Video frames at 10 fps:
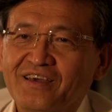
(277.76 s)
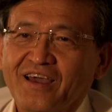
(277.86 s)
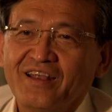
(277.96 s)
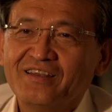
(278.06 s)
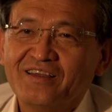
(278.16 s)

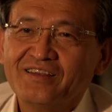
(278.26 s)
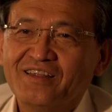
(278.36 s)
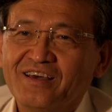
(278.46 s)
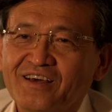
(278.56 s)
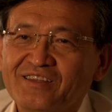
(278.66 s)
and then
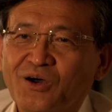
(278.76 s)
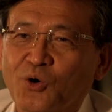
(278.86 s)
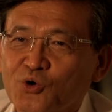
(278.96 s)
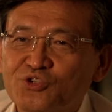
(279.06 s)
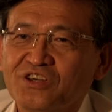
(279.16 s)
the
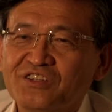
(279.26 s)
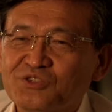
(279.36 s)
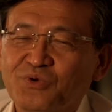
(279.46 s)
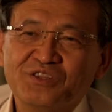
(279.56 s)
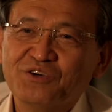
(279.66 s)
ocean
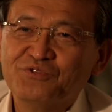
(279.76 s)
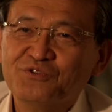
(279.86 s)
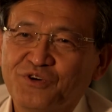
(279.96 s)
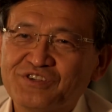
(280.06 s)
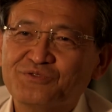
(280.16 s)
is wonderful
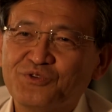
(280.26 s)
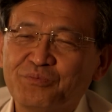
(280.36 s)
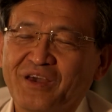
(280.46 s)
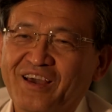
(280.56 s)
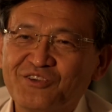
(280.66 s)
for
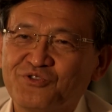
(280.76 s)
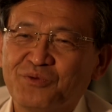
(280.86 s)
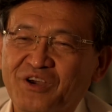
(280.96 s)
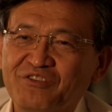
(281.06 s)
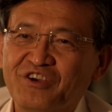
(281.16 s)
swimming. I
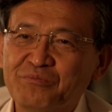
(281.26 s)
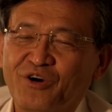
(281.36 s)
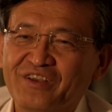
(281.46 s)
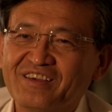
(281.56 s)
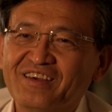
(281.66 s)
swim every
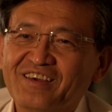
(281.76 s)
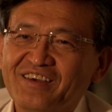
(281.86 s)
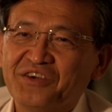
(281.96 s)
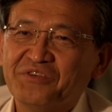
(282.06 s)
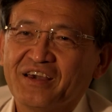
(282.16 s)
morning
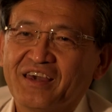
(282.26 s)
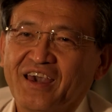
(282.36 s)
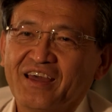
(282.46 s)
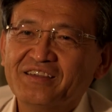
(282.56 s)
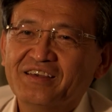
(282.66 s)
if I
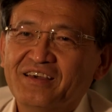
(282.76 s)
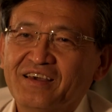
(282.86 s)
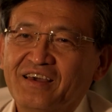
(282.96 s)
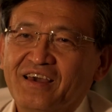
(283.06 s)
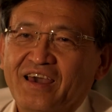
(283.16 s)
can,
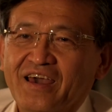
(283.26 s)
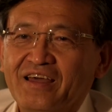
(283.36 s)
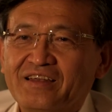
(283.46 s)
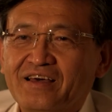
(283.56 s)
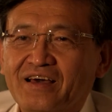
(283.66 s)

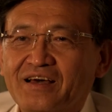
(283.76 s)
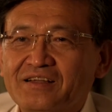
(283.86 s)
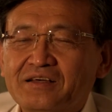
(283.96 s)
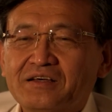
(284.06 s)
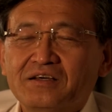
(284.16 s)
and
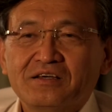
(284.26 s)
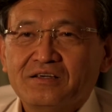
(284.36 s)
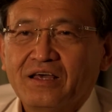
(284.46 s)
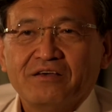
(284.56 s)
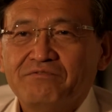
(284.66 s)

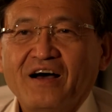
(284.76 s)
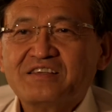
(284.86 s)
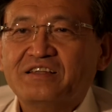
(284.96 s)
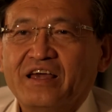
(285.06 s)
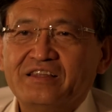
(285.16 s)

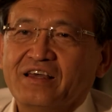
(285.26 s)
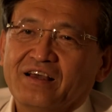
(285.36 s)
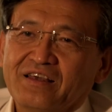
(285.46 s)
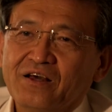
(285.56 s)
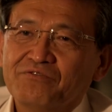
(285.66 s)

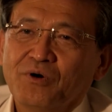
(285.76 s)
fascinating.